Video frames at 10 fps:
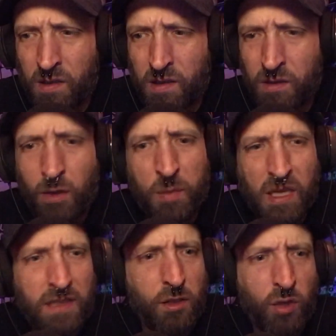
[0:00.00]
there's going to be
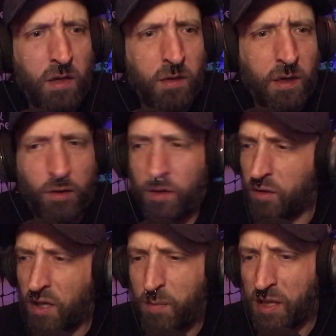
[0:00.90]
lots of trial and error.
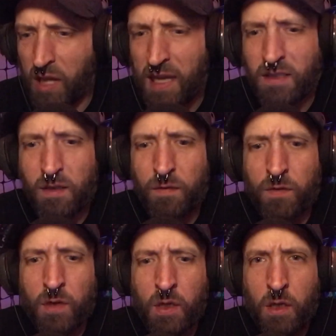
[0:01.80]
There's going to be lots
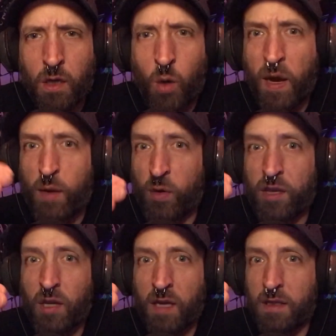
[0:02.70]
of, oh, hey, we
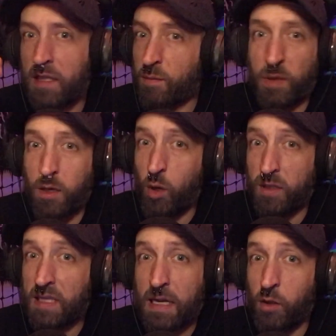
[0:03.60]
thought this, but no,
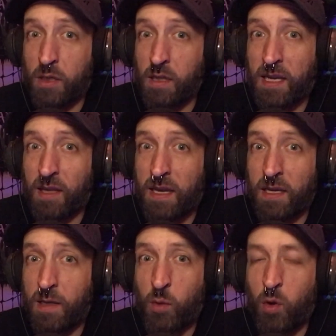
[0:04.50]
it's not looking like that
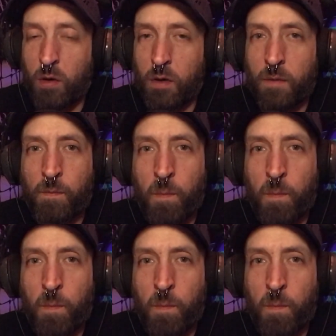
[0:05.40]
anymore.